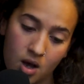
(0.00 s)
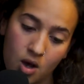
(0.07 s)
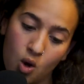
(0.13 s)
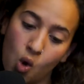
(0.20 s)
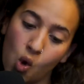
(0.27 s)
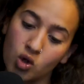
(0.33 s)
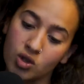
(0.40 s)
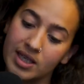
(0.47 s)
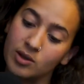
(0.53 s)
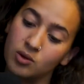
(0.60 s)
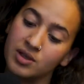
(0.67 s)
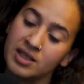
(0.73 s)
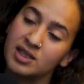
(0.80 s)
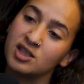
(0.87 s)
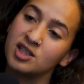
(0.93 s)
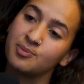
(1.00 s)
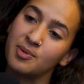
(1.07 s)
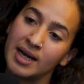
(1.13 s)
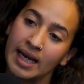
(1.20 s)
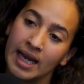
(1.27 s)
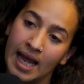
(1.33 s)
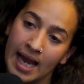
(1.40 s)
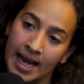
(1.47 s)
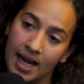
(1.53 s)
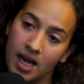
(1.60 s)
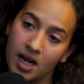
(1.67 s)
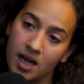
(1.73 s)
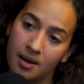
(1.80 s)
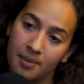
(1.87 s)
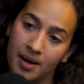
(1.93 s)
or in order to spread light
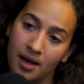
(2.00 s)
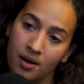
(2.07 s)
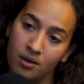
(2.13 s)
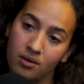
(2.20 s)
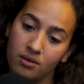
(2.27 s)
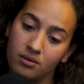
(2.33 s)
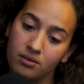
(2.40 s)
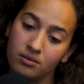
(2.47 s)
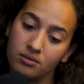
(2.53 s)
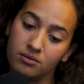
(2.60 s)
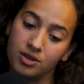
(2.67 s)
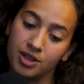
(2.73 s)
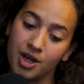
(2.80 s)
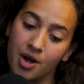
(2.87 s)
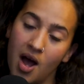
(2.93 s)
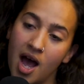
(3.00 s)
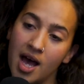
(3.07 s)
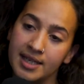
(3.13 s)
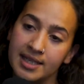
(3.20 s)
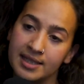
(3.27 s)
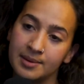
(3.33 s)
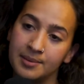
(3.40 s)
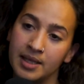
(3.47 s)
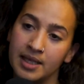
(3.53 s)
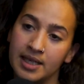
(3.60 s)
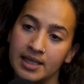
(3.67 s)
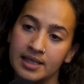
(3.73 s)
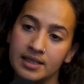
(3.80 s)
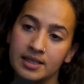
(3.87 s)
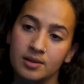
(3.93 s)
about, you know, her
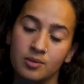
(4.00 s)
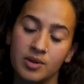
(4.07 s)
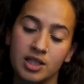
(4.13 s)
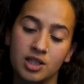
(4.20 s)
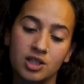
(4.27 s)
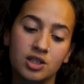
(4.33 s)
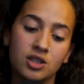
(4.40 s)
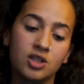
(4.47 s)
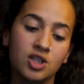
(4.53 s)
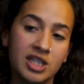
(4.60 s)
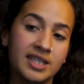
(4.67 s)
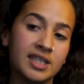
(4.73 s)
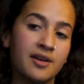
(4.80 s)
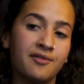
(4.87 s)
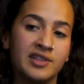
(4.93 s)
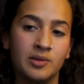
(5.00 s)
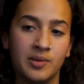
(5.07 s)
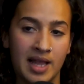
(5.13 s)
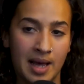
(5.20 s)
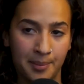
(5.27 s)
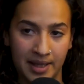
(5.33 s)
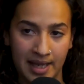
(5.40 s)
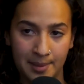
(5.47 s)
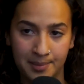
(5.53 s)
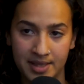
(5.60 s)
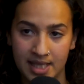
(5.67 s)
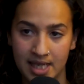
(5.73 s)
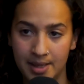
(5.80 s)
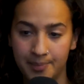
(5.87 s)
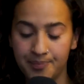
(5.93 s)
disabilities, which she suffers with
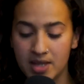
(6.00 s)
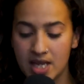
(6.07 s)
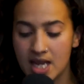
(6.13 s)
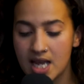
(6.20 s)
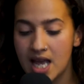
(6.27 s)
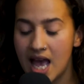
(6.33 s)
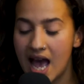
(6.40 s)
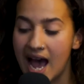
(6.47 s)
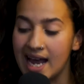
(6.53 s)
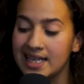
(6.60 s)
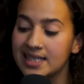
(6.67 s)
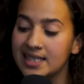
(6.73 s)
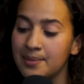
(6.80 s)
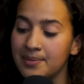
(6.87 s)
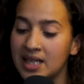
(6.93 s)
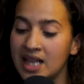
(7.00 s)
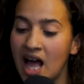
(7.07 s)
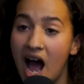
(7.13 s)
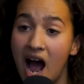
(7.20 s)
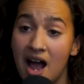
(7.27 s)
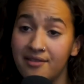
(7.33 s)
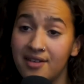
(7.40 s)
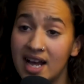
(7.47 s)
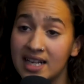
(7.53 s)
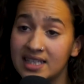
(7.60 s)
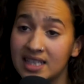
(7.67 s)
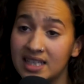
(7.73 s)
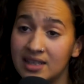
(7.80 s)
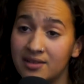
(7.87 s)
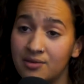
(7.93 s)
epilepsy. And it's something that I've had to
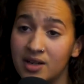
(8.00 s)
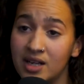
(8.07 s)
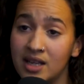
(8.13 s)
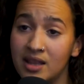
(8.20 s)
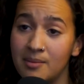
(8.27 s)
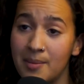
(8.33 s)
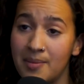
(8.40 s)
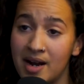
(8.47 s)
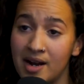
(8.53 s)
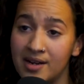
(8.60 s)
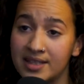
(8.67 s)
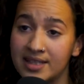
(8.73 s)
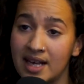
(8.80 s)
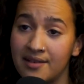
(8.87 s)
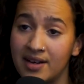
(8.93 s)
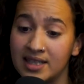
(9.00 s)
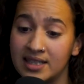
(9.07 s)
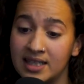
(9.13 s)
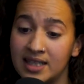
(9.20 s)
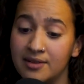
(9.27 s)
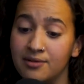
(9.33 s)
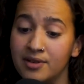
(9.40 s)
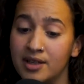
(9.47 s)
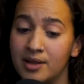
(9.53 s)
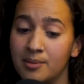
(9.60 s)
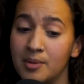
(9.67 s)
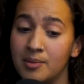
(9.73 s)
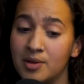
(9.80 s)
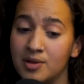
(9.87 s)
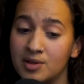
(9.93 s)
live with, my parents have had to live with, but
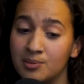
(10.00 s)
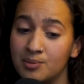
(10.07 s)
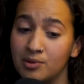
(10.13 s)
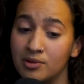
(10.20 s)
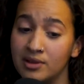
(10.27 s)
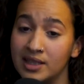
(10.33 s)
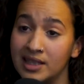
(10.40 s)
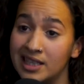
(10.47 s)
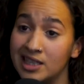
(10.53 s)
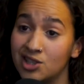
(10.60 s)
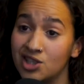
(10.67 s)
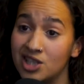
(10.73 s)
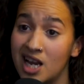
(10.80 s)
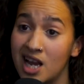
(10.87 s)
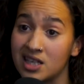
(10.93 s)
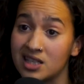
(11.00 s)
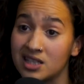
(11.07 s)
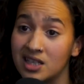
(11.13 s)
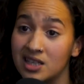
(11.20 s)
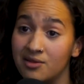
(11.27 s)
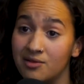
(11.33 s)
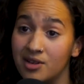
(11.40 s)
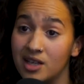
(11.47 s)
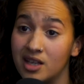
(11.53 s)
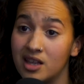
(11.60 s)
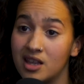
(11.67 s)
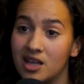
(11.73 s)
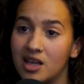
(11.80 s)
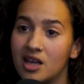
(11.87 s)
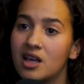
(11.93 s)
most importantly, she has to live with,
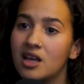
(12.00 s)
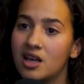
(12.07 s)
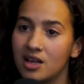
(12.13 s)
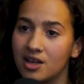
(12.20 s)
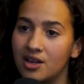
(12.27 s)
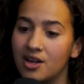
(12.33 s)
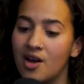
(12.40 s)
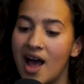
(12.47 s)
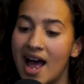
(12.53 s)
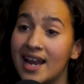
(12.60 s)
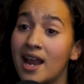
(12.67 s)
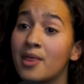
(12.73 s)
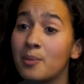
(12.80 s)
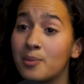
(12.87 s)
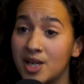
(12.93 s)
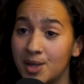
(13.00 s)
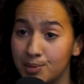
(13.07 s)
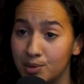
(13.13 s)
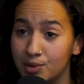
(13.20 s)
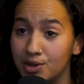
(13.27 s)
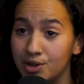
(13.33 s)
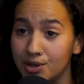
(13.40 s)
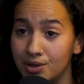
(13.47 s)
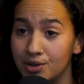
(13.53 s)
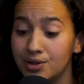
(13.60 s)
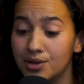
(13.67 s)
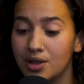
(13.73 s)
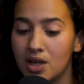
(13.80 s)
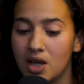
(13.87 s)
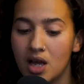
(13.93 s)
you know, and other people do.
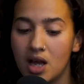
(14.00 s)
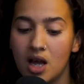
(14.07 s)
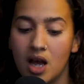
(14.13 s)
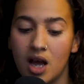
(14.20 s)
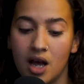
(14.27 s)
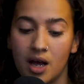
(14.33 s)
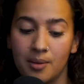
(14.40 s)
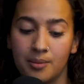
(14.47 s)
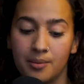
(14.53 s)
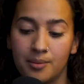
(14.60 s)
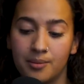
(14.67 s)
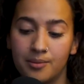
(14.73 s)
And